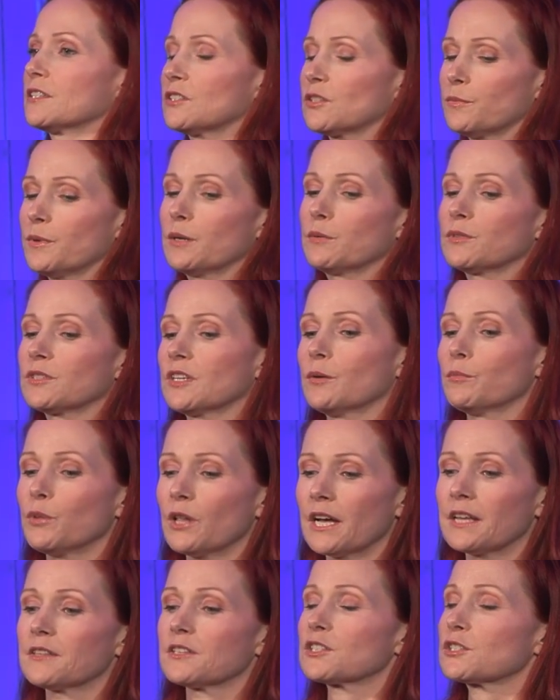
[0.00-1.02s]
to be able to
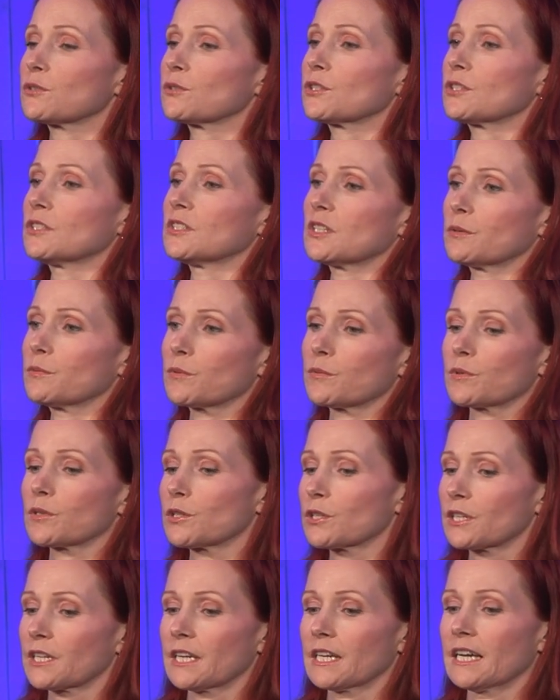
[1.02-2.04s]
apply the solutions that we were
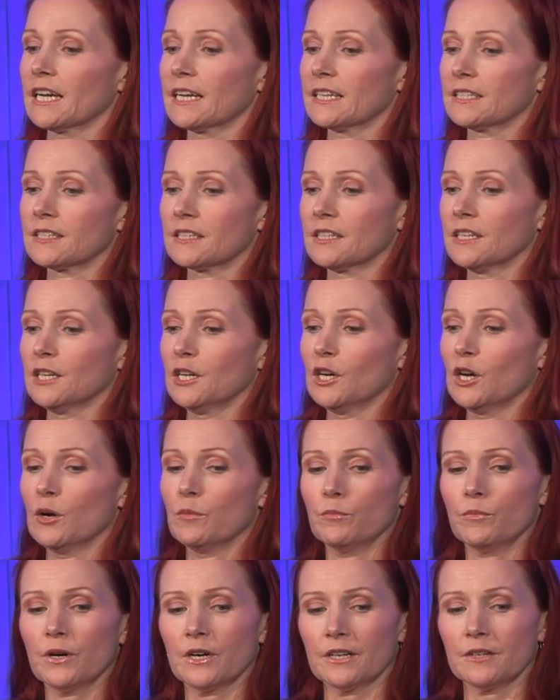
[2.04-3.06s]
looking at.
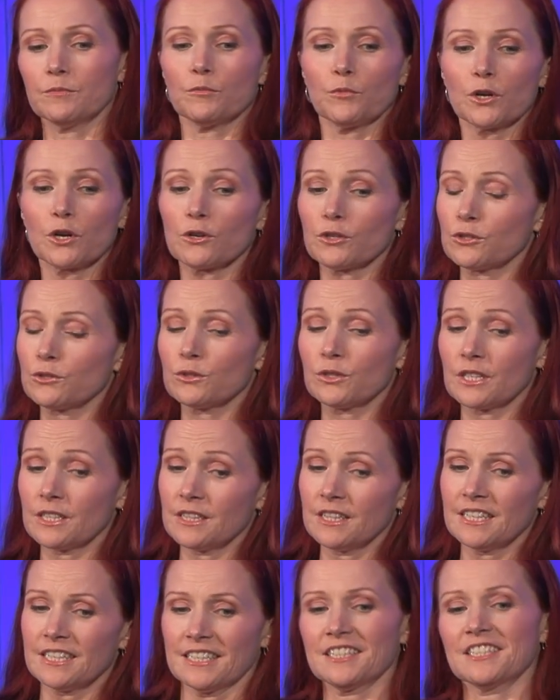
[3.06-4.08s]
But we also did
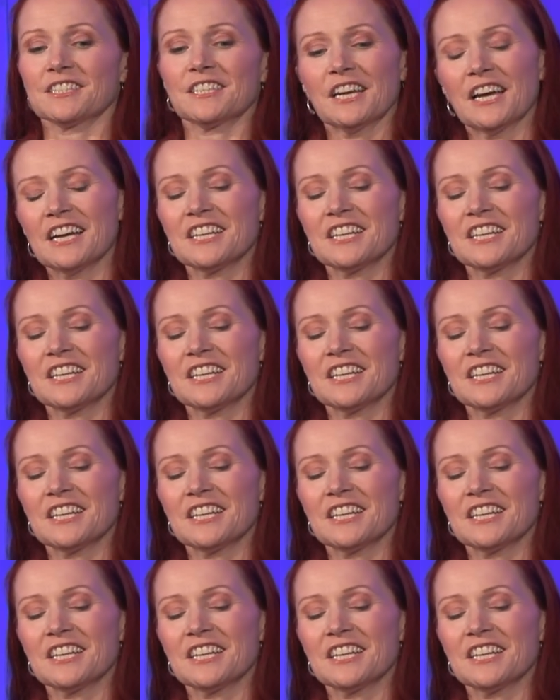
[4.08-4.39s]
this. I